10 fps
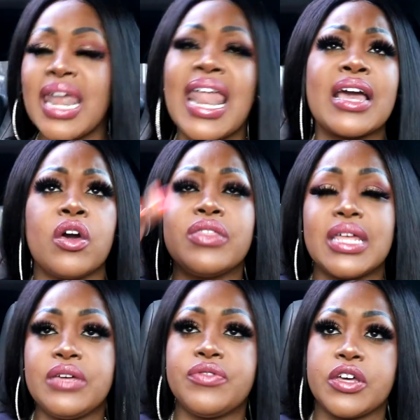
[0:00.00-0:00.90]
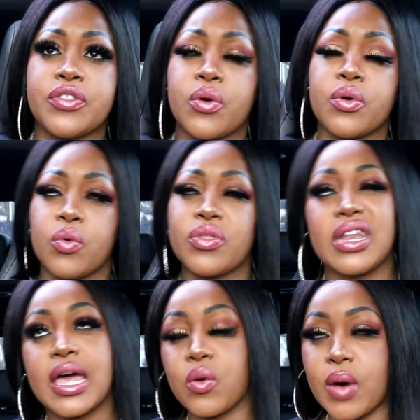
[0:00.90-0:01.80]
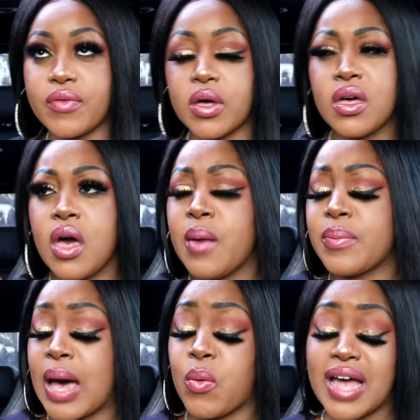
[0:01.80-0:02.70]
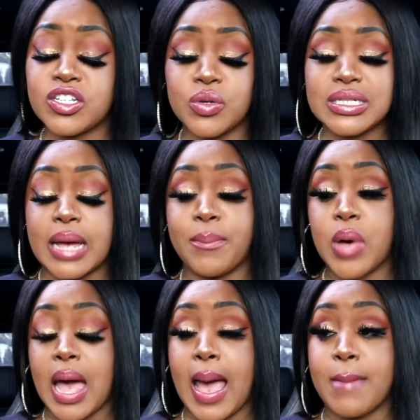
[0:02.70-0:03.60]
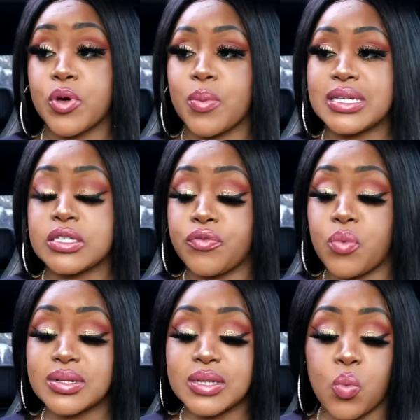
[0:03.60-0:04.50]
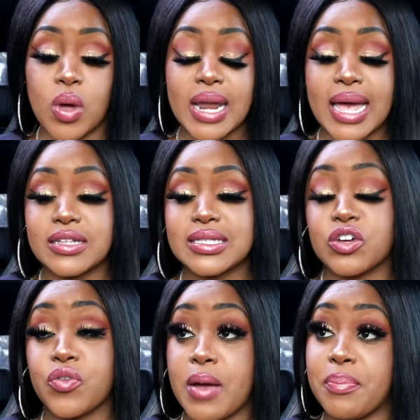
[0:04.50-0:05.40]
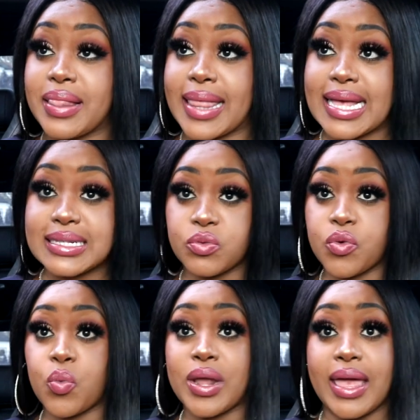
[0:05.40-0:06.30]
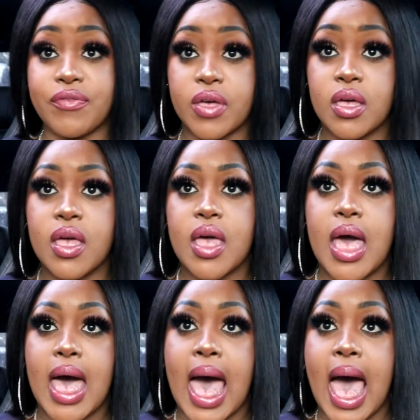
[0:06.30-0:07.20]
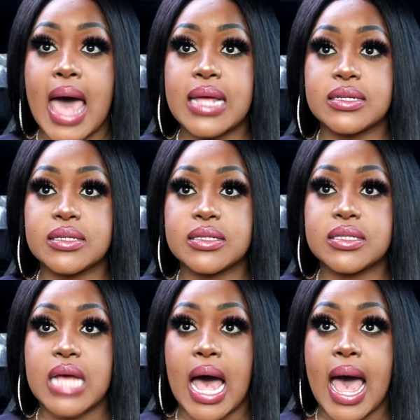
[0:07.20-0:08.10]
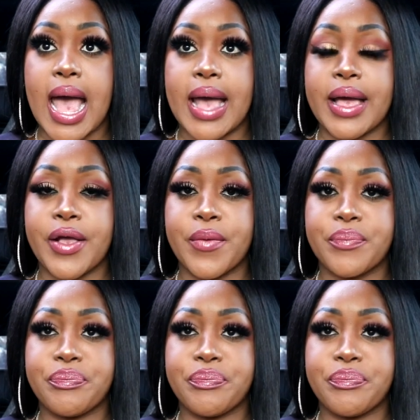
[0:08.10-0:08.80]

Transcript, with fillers: like in the evening though or the night or whatever but what i do is i i, book myself one one night into the Crowne Plaza or whatever and i